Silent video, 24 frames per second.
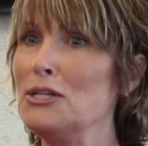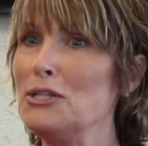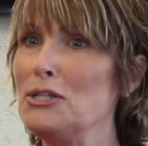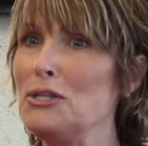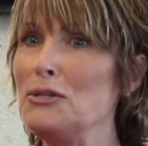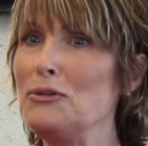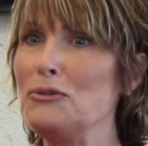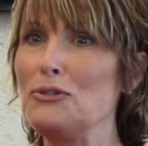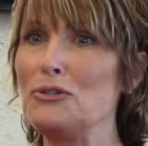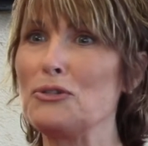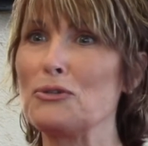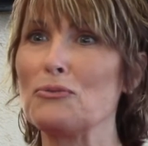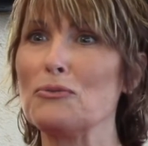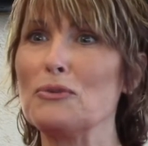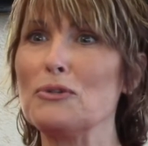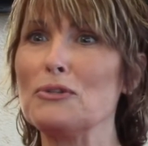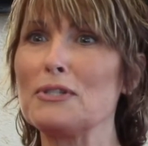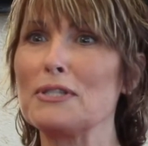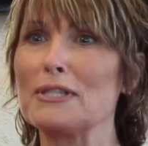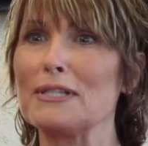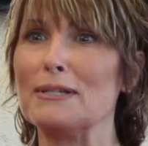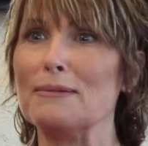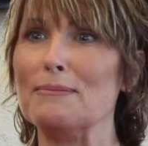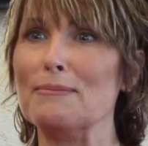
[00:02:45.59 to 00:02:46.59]
to
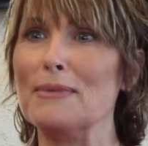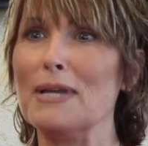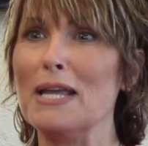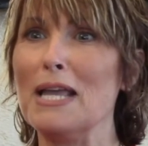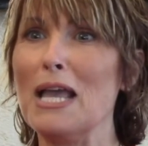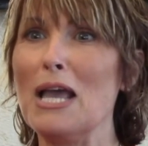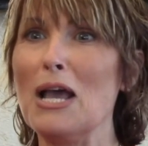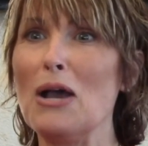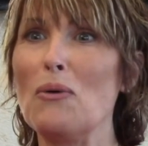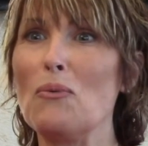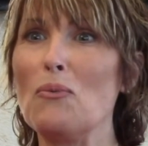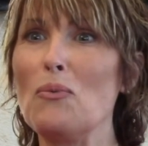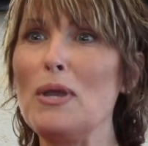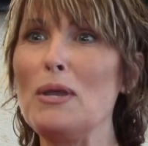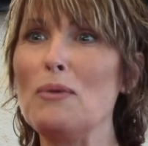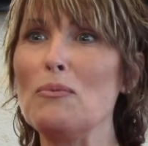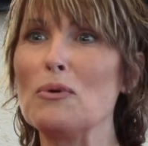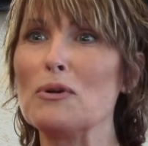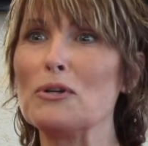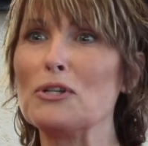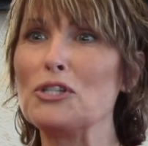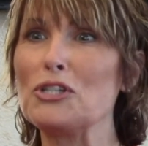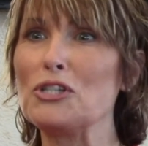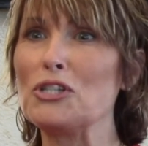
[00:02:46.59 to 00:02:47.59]
Jerusalem, we
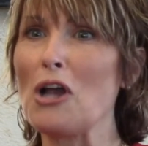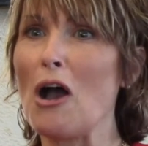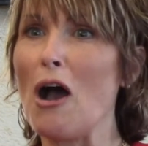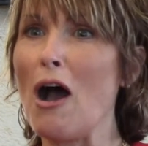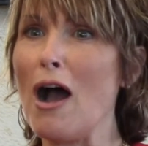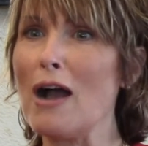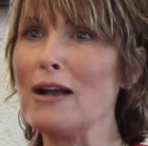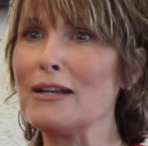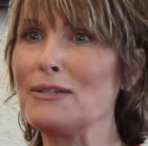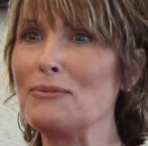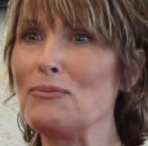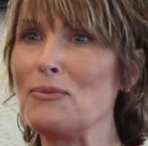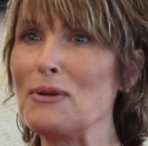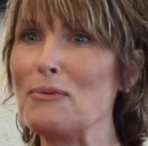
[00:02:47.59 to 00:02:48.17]
were shocked.